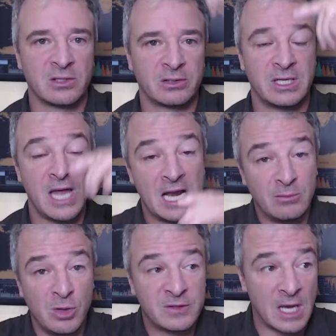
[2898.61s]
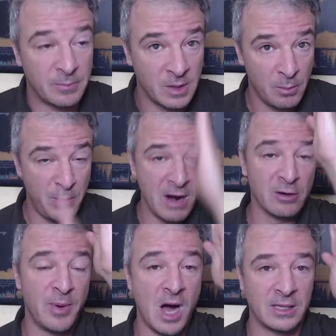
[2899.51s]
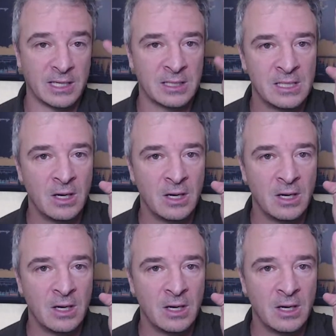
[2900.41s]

thirteen, and it moves up parabolic,